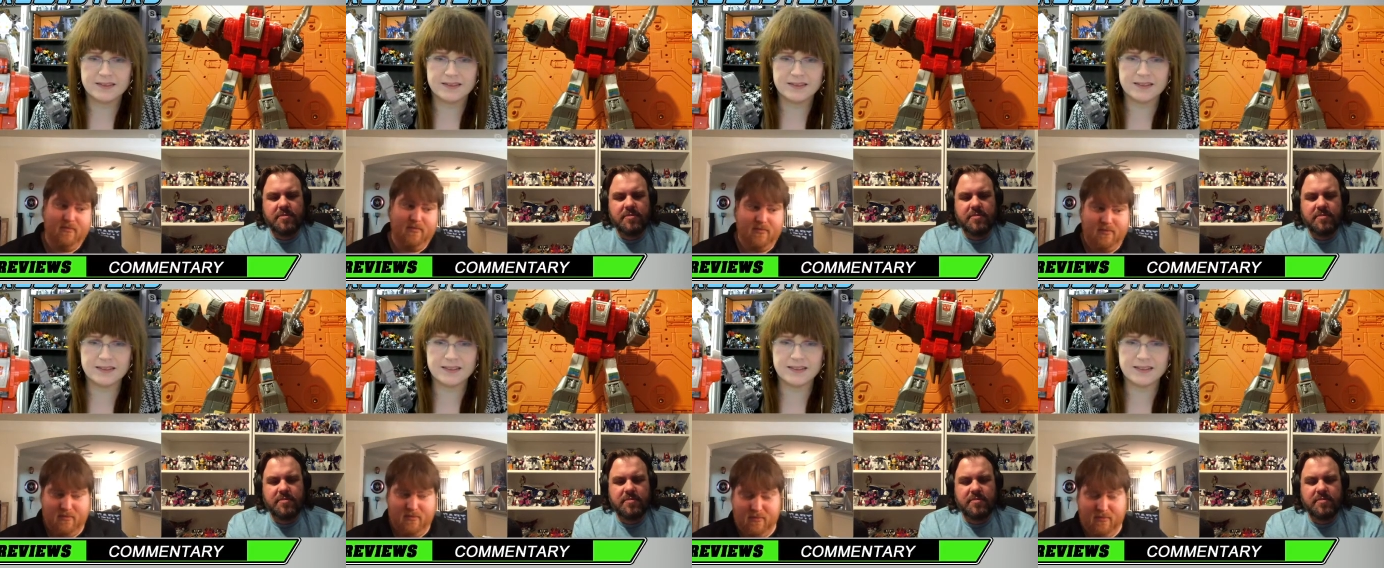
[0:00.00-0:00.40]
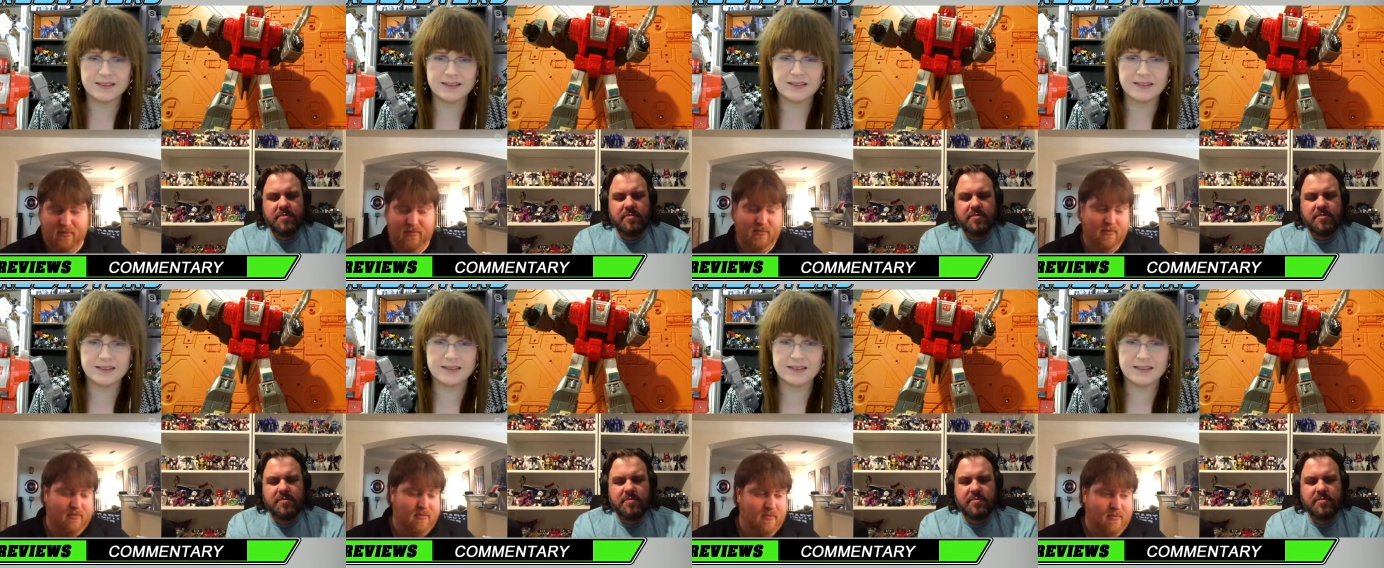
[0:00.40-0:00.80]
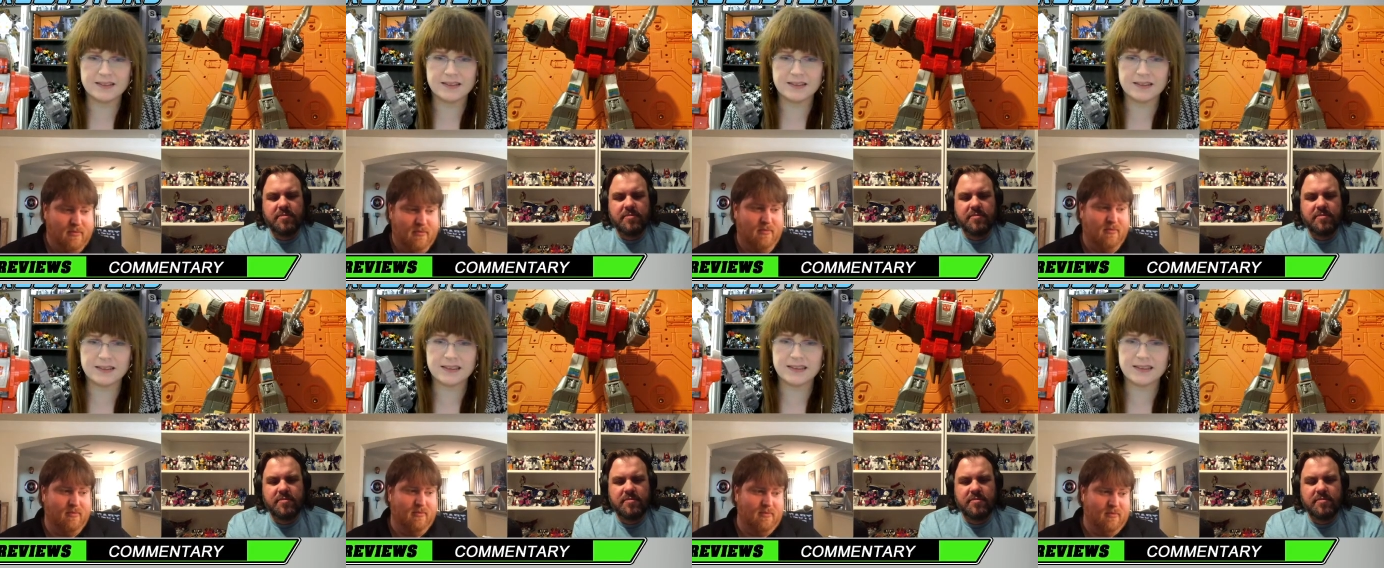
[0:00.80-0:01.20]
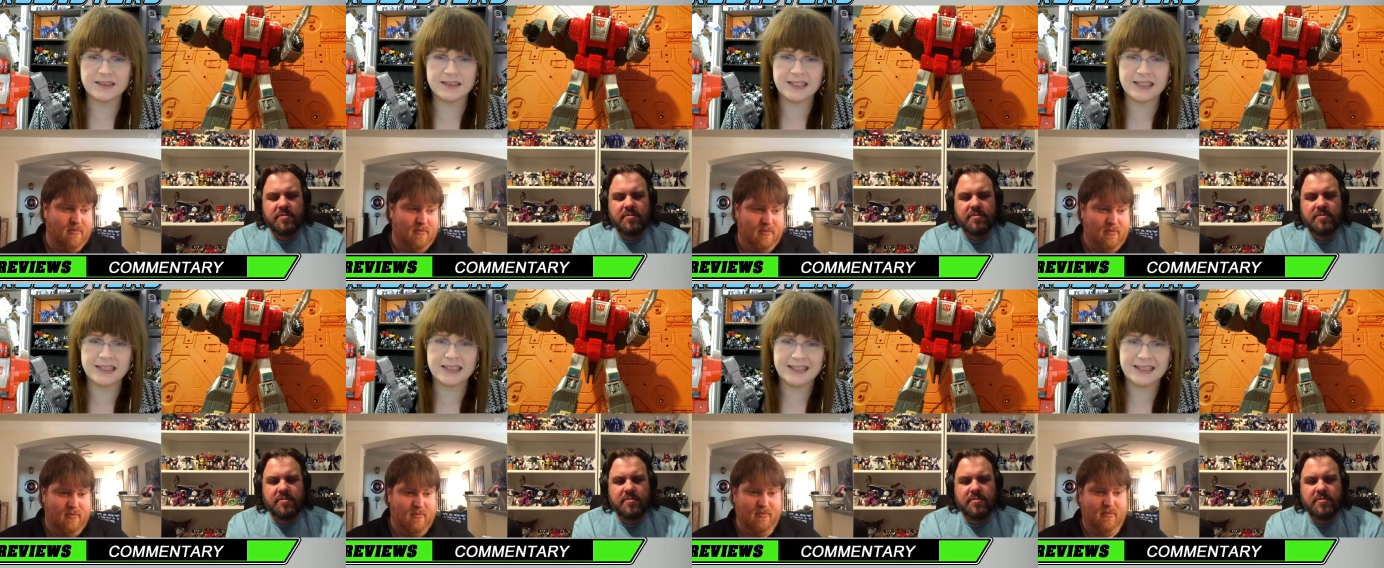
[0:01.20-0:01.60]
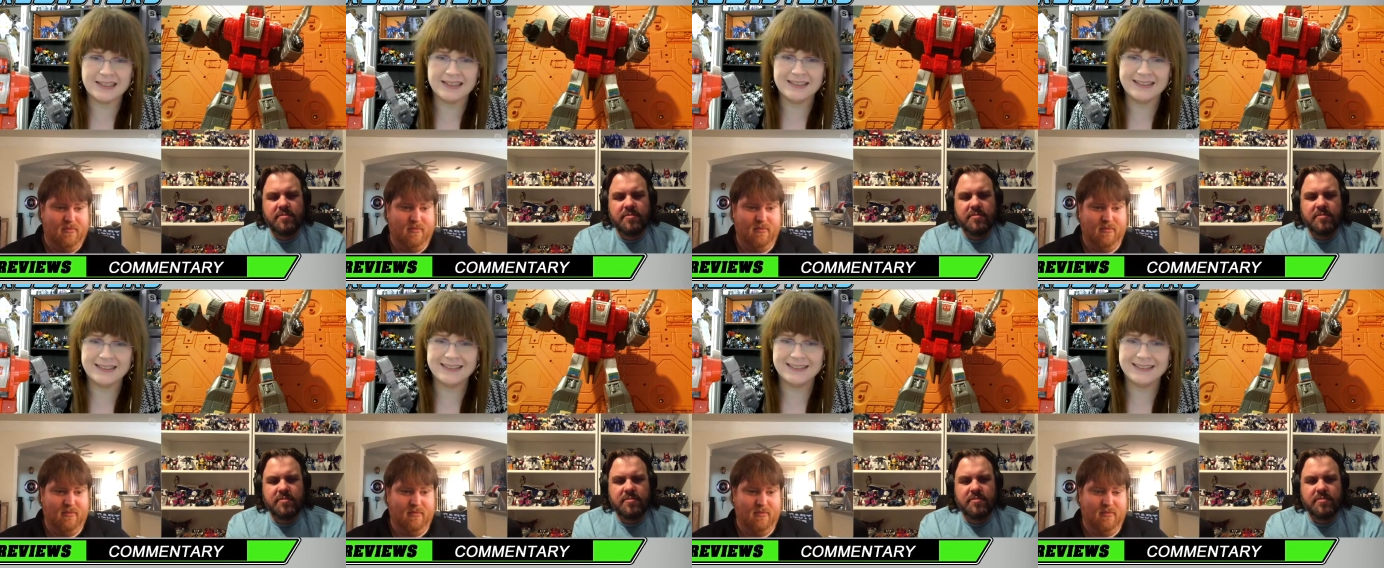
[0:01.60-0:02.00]

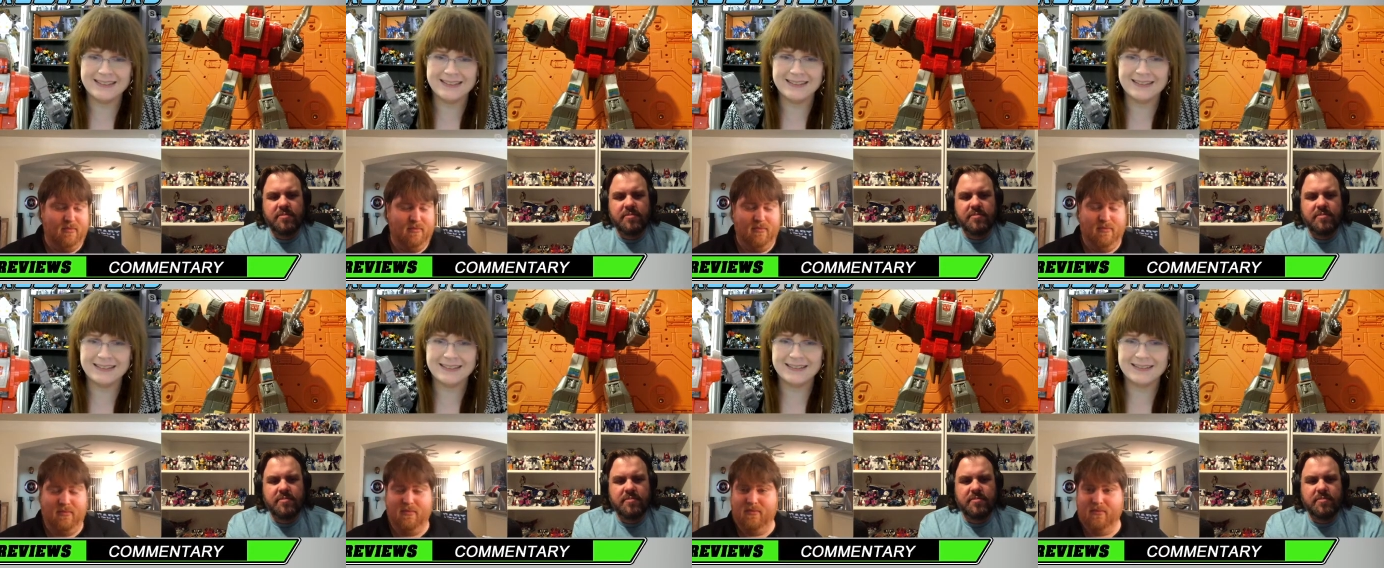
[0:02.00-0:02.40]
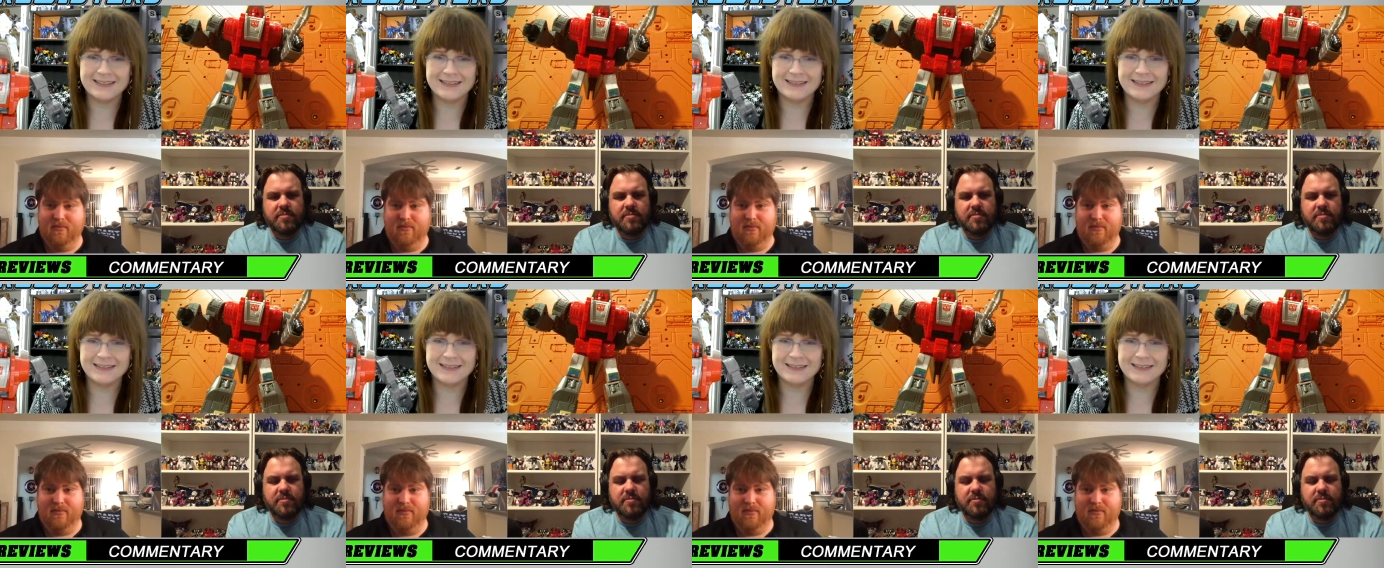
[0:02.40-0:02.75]
[no speech]